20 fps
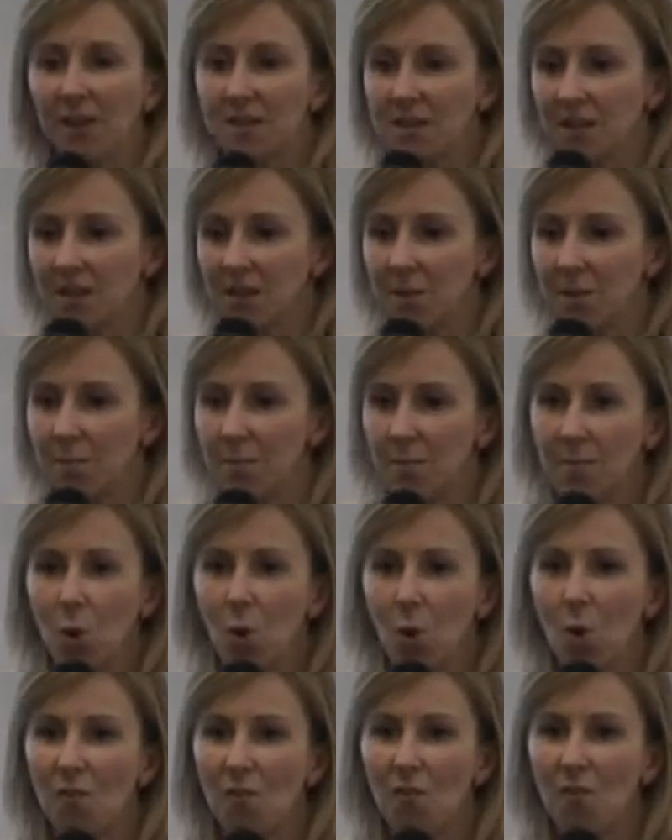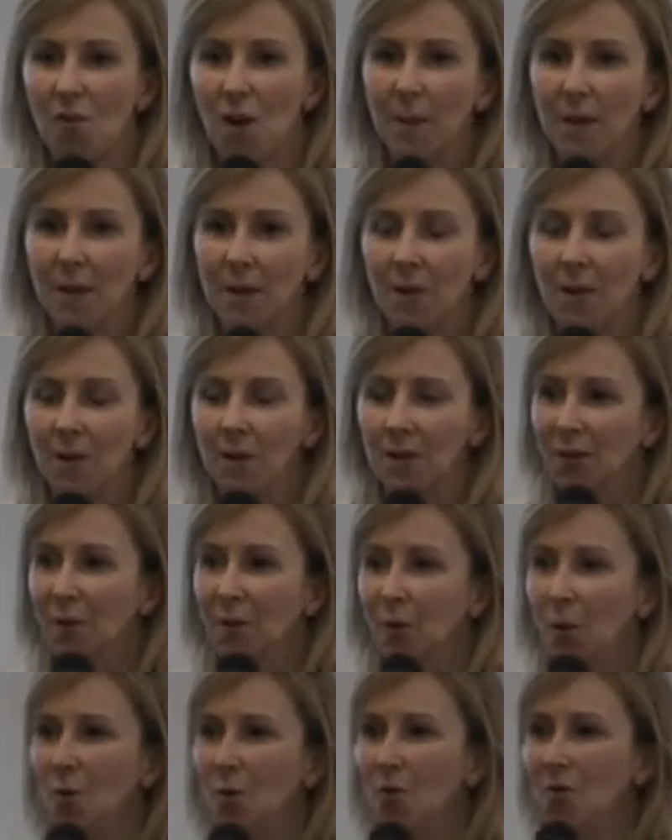effect is that they're maybe over-hamming
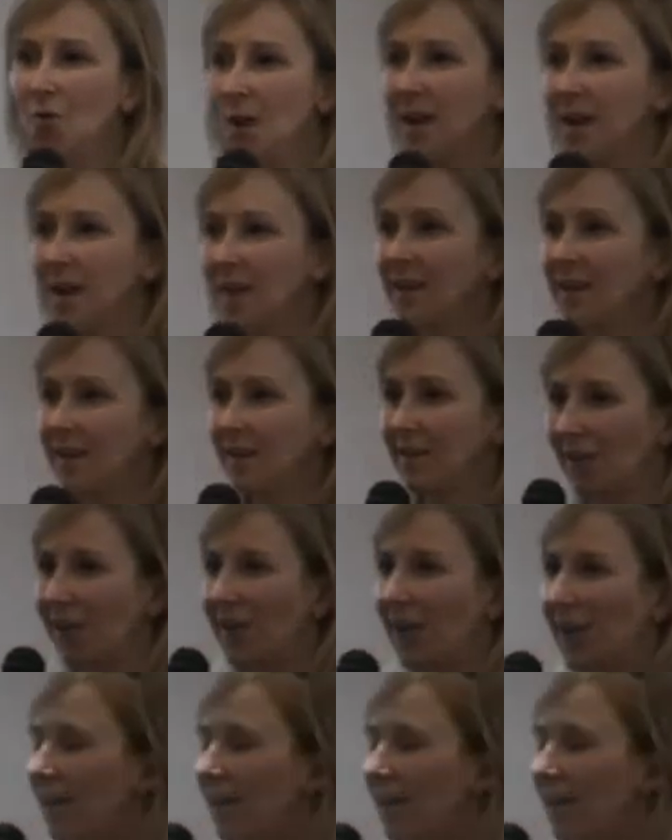or over-egging